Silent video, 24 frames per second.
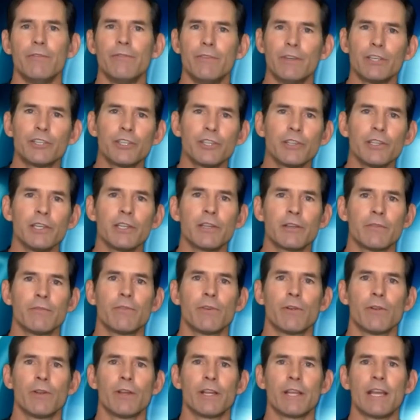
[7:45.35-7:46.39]
Efficiently
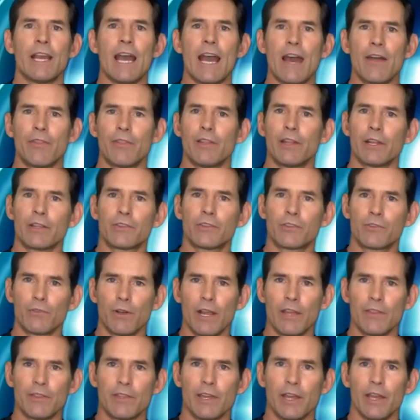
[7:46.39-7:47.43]
converting athletic
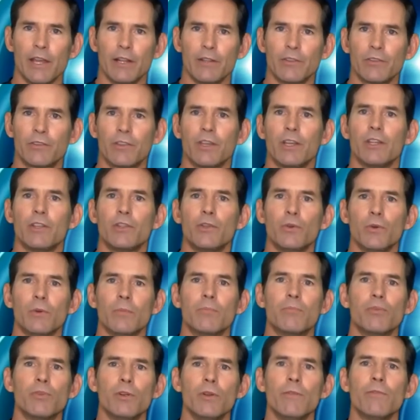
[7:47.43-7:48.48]
strength gains to
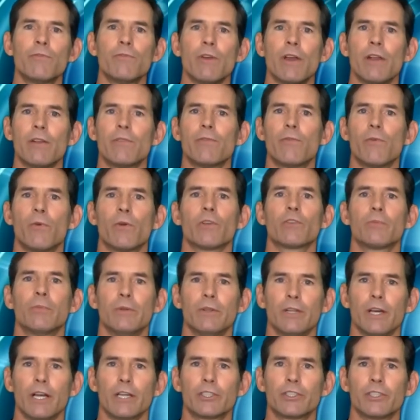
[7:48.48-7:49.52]
improved rate of force
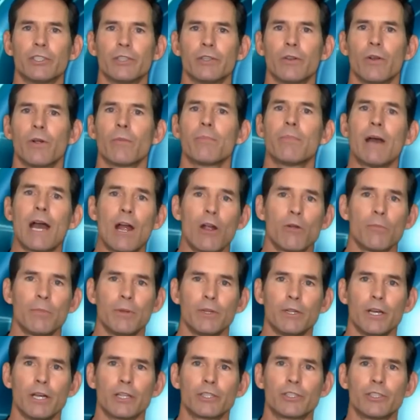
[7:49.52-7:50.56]
production or power
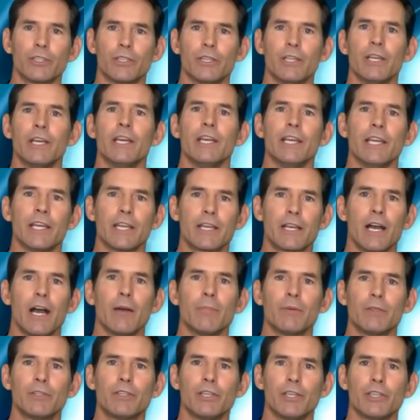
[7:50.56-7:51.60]
production in
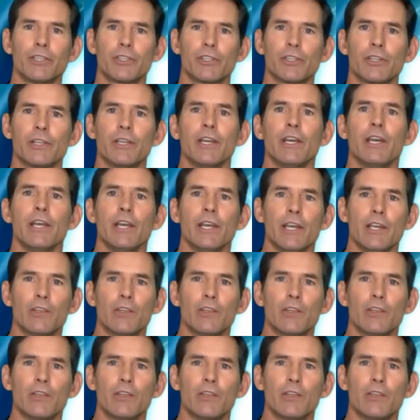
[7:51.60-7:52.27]
competition